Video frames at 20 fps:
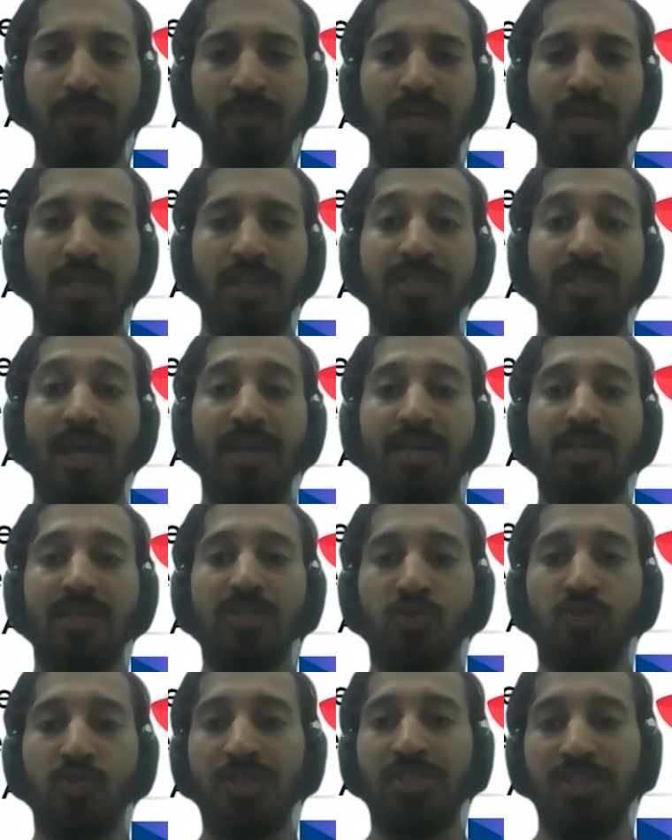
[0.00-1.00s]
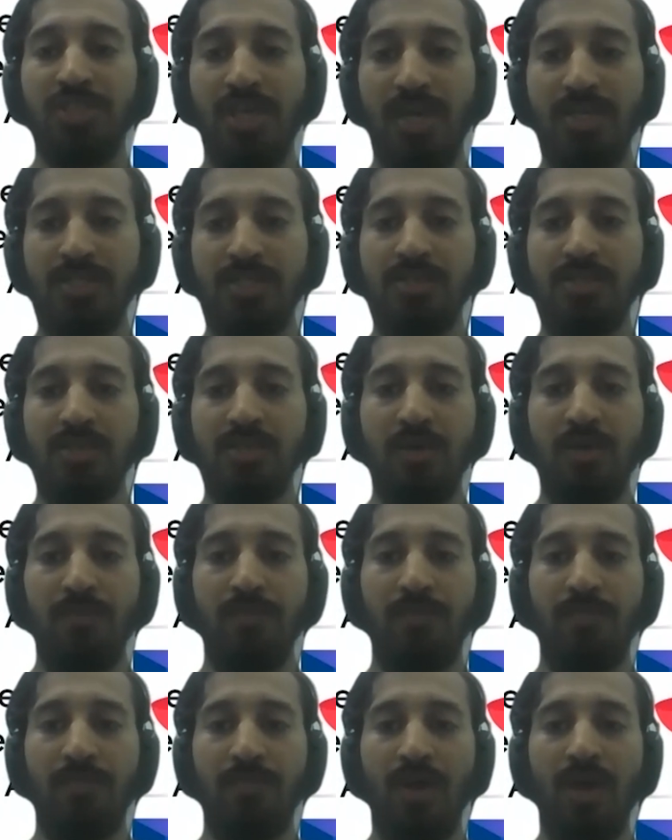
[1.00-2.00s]
It's like a switch case
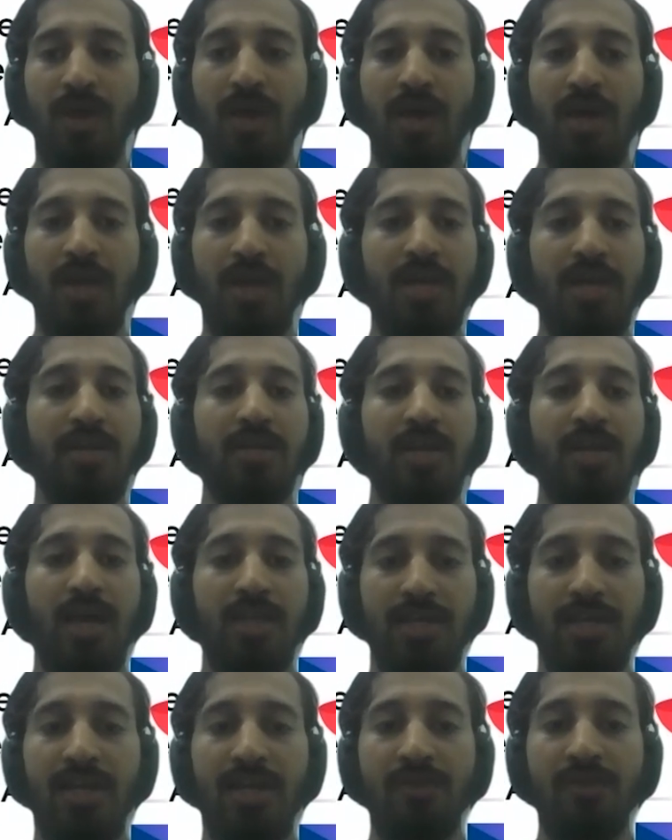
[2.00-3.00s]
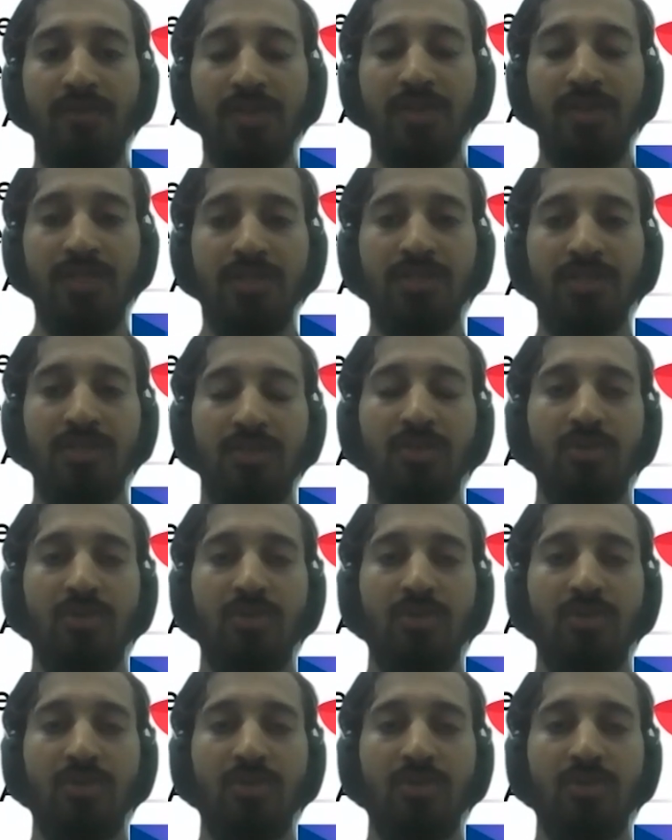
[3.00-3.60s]
in other languages,